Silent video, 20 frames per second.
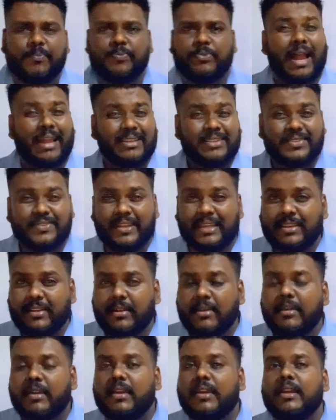
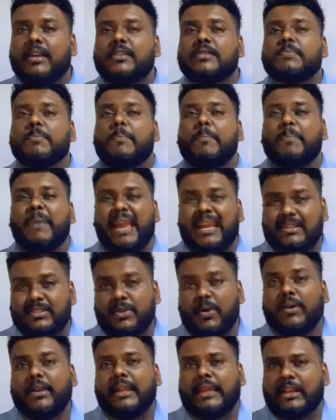ict is based
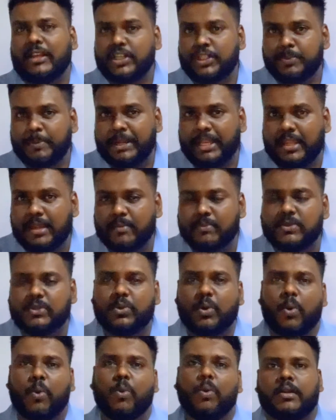on english medium
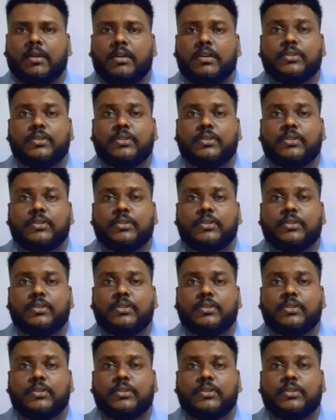so